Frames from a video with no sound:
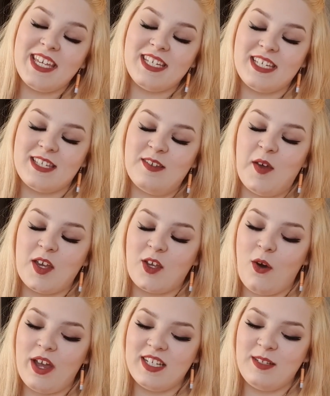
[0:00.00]
is
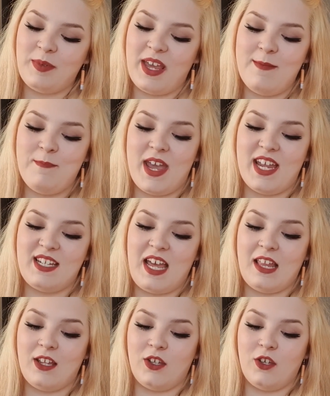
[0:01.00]
going to be me
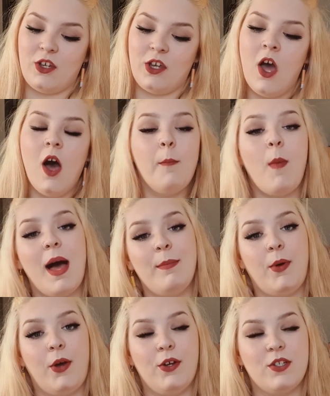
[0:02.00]
telling you my
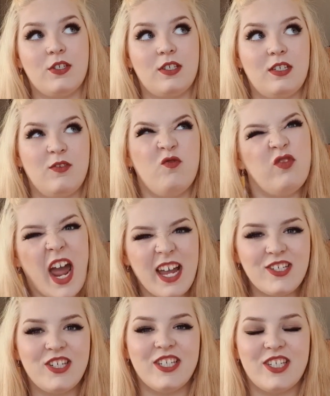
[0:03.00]
most
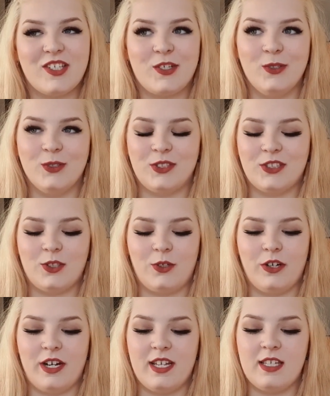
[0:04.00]
ratchet school
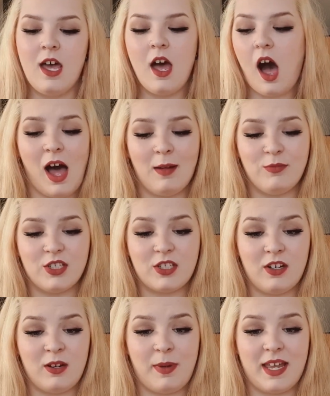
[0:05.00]
stories. I'm just
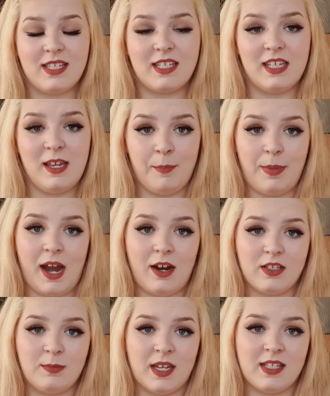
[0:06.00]
going to basically
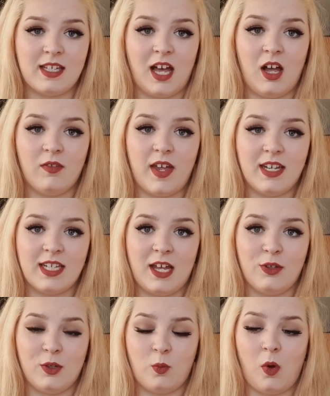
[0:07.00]
embarrass myself and tell
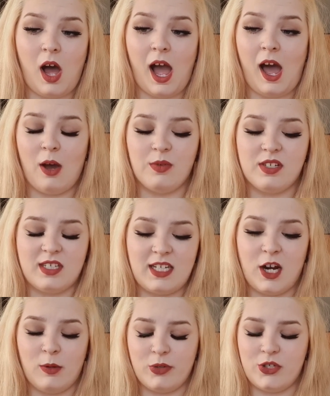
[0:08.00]
you why I was a
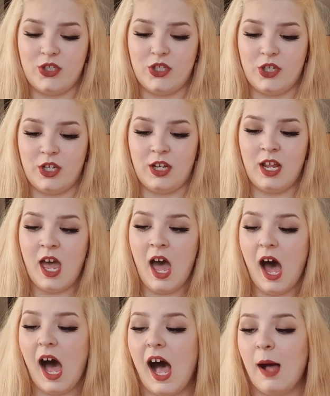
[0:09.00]
terrible student.
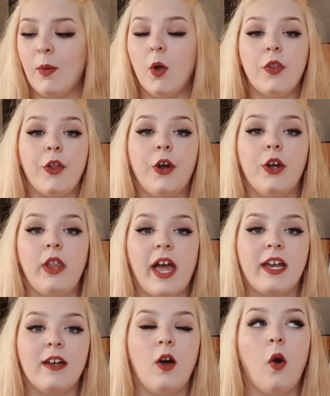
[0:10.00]
Although
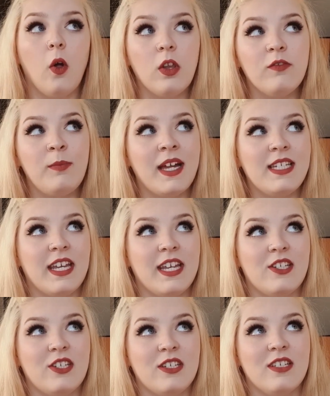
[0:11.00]
like all of my
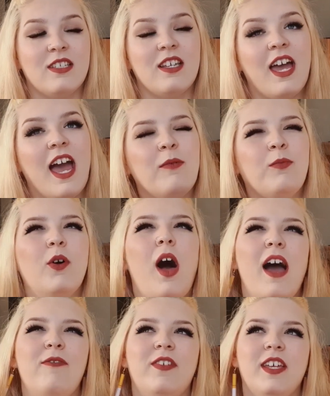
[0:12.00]
teachers, well,
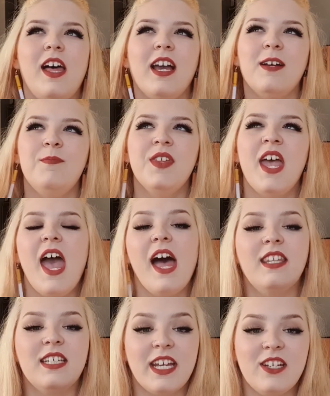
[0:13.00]
I feel like
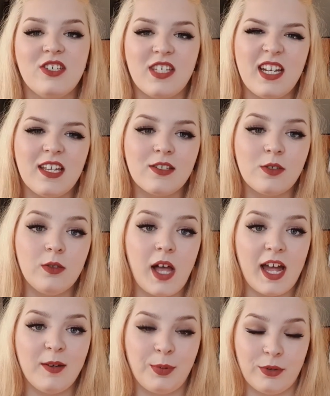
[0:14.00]
the teachers at our school
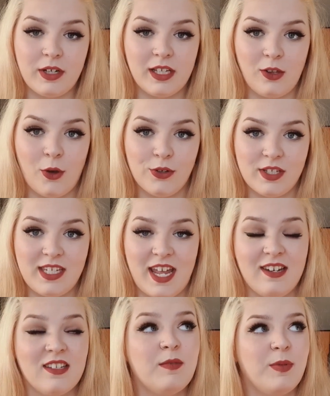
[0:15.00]
had pretty low
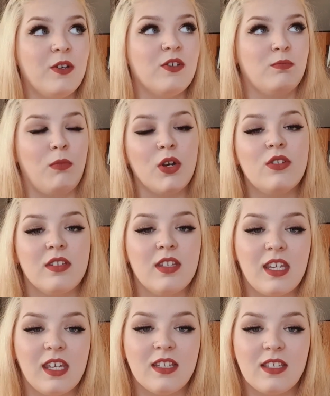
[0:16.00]
standards because most of the
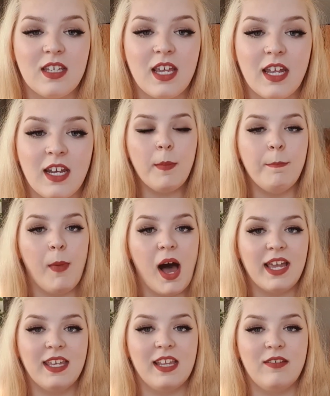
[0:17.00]
kids in my
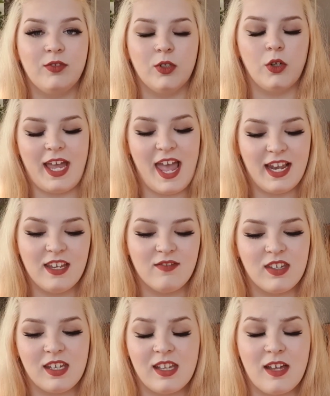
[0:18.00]
year level or any of
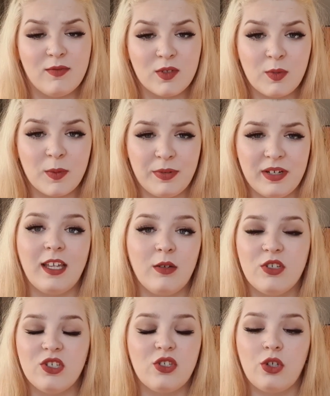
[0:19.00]
the year levels were they were
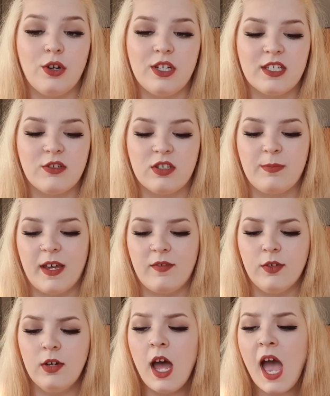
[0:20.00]
just so
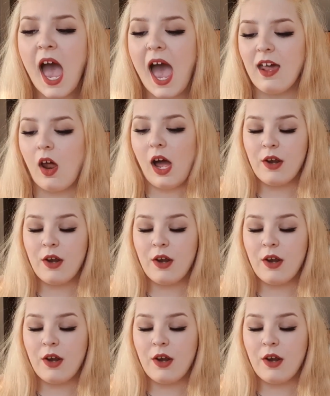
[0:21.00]
disrespectful, and I